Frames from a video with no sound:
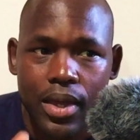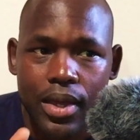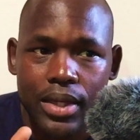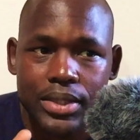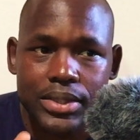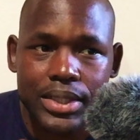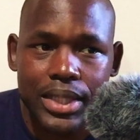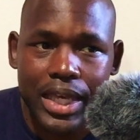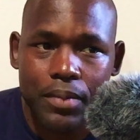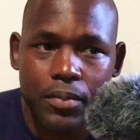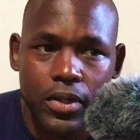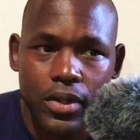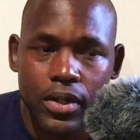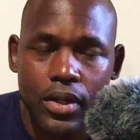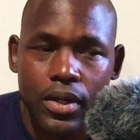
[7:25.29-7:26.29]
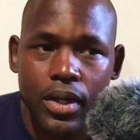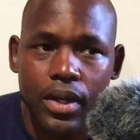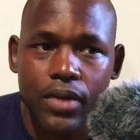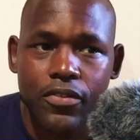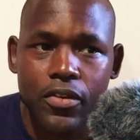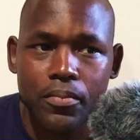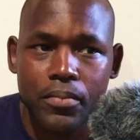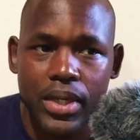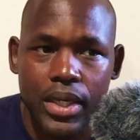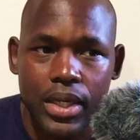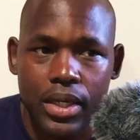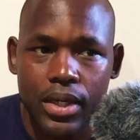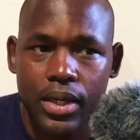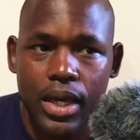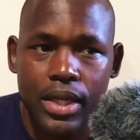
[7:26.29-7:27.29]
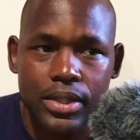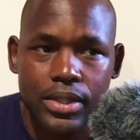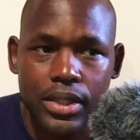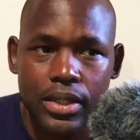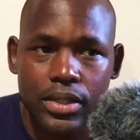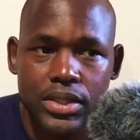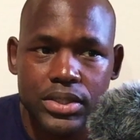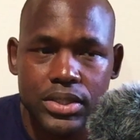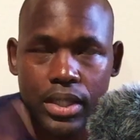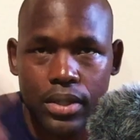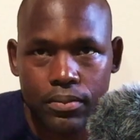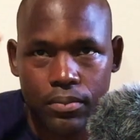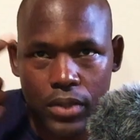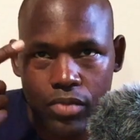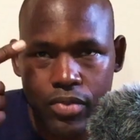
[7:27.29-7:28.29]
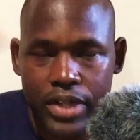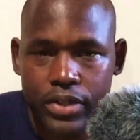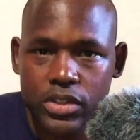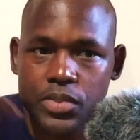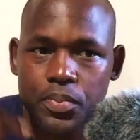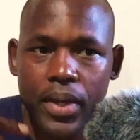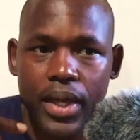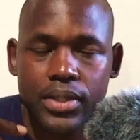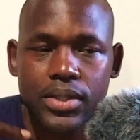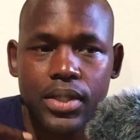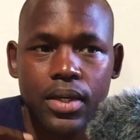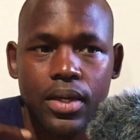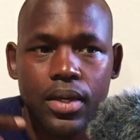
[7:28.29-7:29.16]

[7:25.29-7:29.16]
A disclaimer for me, I think, just in retrospect,